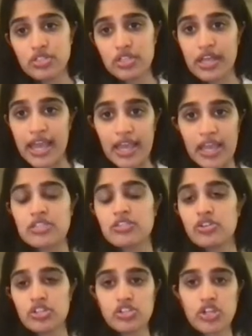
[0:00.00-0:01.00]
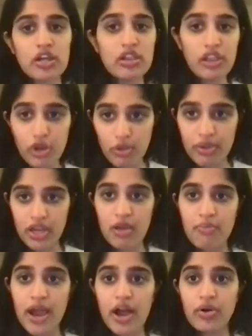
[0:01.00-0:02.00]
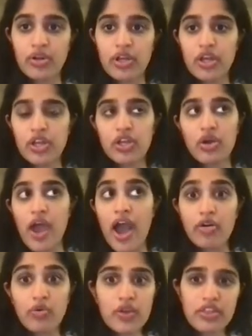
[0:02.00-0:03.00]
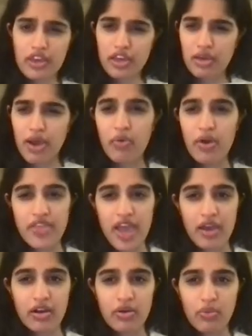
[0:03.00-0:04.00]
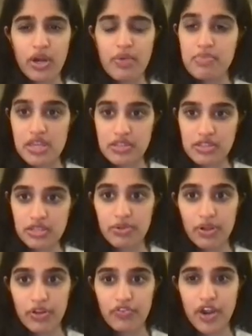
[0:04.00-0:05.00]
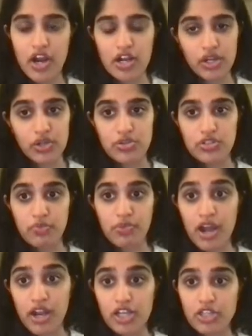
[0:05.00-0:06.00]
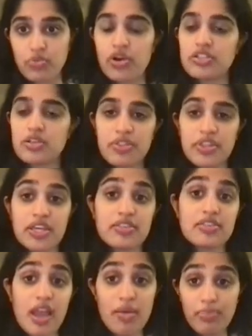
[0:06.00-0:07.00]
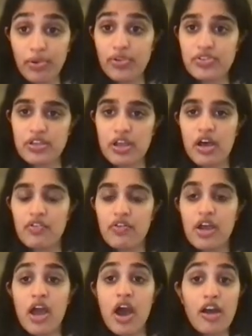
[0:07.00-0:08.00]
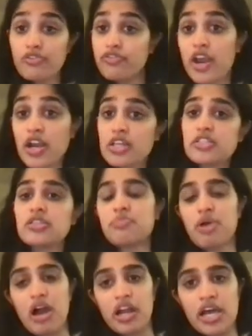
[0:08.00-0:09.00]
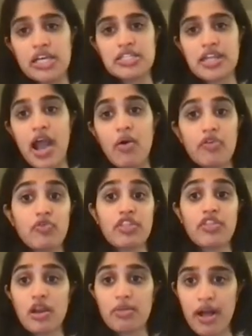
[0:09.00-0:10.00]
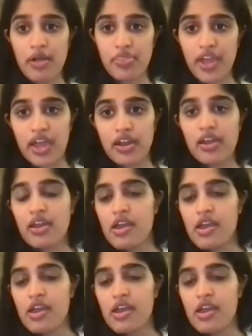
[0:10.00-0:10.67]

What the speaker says: today is I'll just share a little bit about, you know, how do we think about what it means to build a fair and inclusive product? What are some of the examples of unfairness in products and how have we thought about that